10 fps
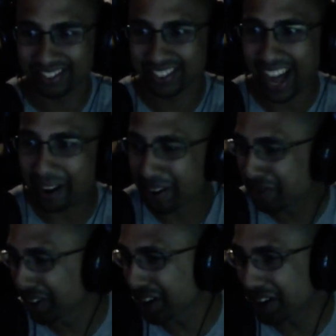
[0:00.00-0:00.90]
I don't
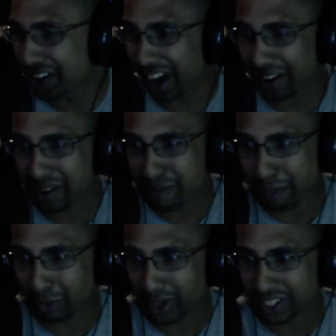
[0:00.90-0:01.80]
even, I don't even
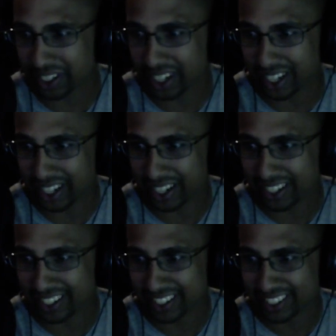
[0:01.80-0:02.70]
remember what, uh...
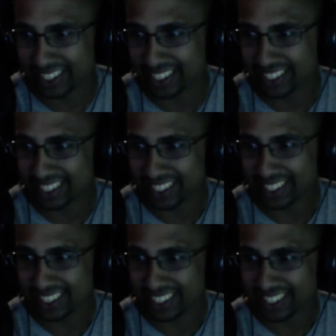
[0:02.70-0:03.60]

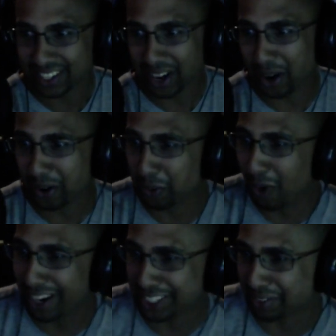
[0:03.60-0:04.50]
Oh,
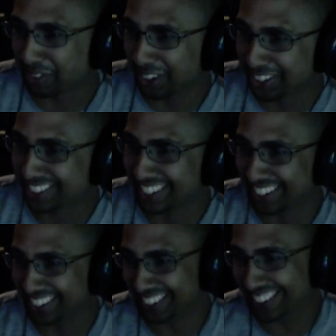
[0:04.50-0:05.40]
wash it first?
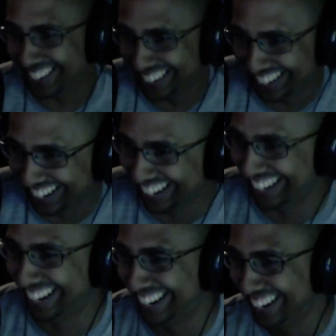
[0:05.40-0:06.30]
Uh-oh.
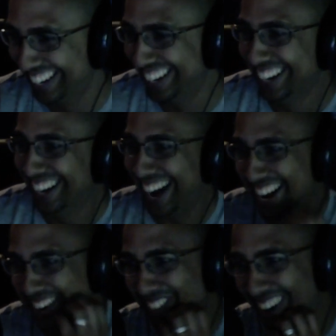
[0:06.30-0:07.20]
I
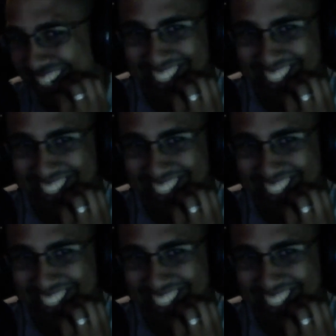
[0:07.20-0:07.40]
didn't wash it.